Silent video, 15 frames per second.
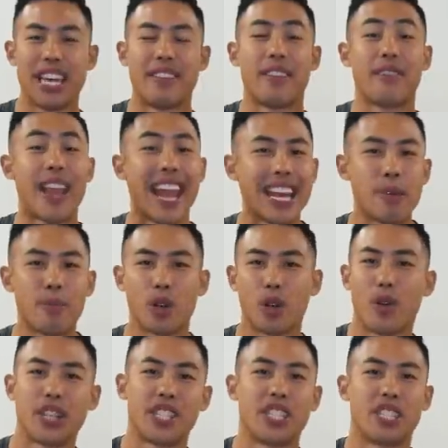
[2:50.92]
If you have any more
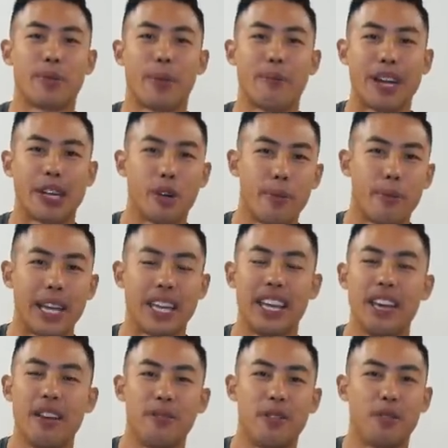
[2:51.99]
questions about my equipment,
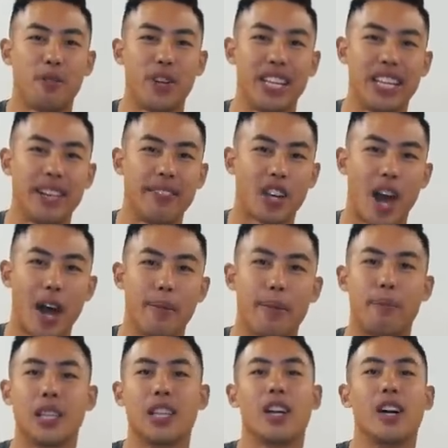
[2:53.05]
feel free to leave a
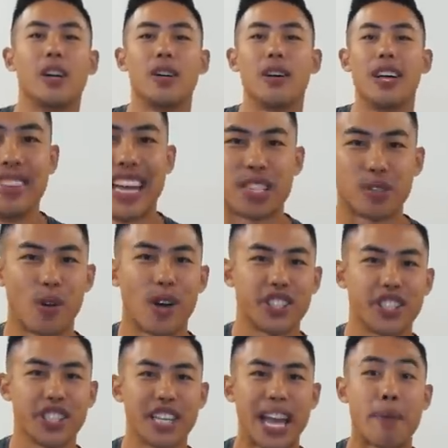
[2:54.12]
comment below. Thanks for
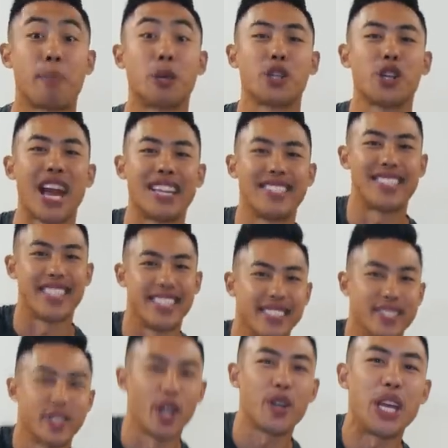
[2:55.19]
watching and put your hands
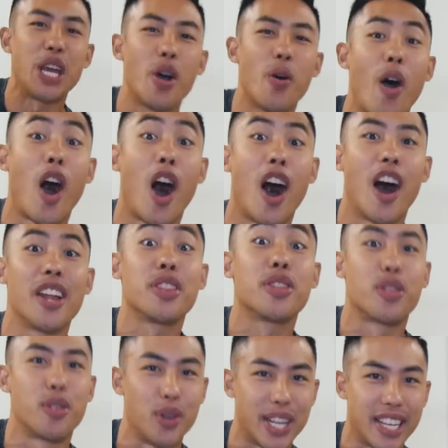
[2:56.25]
in. TOKYŌ on
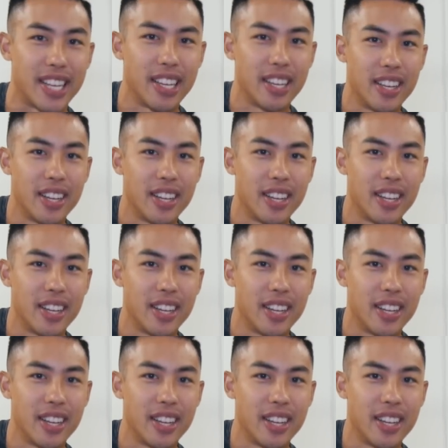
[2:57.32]
three.